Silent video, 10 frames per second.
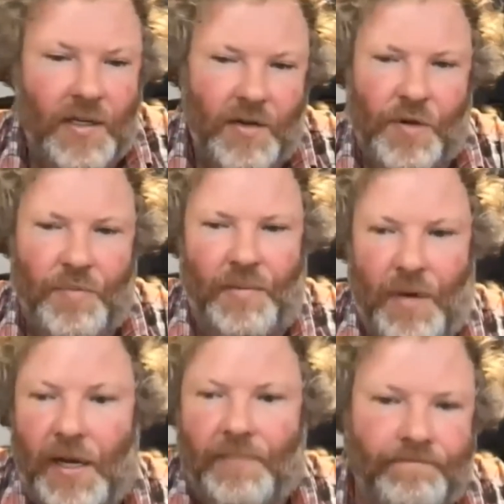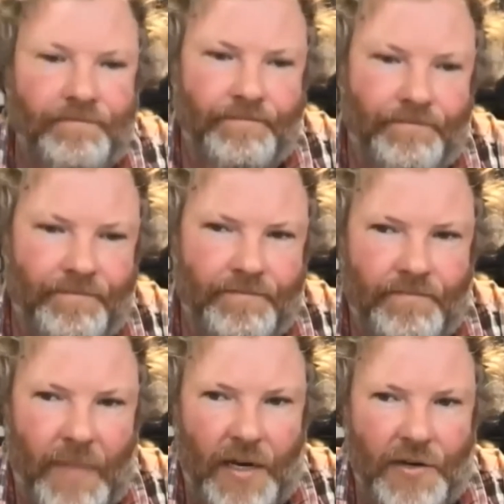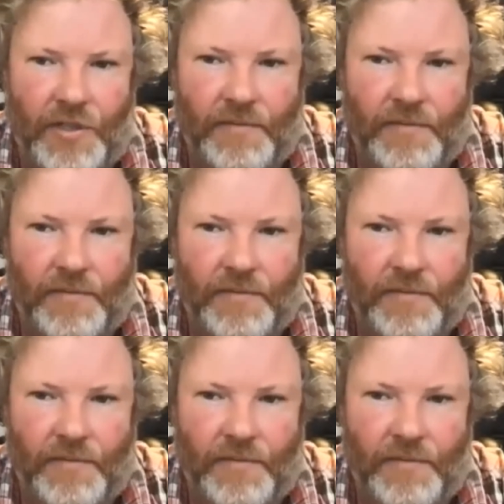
would be my answer.